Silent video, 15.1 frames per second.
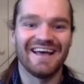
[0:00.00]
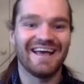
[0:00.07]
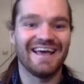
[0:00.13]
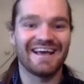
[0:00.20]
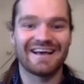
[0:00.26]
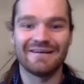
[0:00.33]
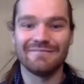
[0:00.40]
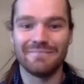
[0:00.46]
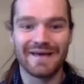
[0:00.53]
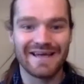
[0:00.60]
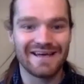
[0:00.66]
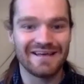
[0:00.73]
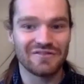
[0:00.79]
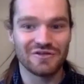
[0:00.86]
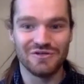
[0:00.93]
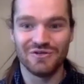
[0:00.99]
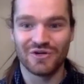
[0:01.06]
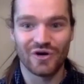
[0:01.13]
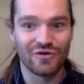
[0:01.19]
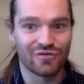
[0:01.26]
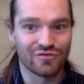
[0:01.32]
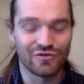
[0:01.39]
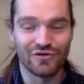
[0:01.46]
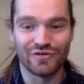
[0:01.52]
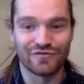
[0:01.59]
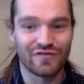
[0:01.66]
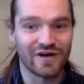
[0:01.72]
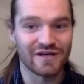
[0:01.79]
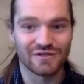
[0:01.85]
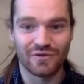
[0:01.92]
It can be that you go through the
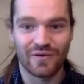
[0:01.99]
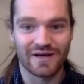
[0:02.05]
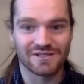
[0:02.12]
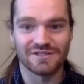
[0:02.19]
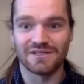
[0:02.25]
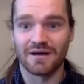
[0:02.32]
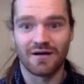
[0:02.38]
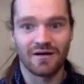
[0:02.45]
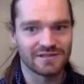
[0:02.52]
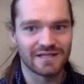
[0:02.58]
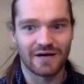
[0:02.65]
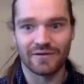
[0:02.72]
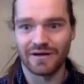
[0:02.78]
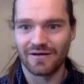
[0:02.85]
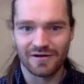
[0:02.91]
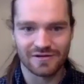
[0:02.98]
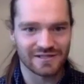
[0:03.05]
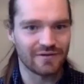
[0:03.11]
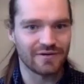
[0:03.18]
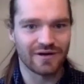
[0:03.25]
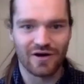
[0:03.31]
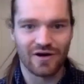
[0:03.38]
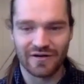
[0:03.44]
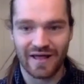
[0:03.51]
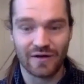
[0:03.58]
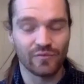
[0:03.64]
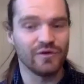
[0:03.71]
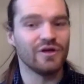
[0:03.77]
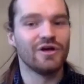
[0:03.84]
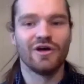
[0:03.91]
first two questions, I can't do that one, I can't do that one, I can't do that one.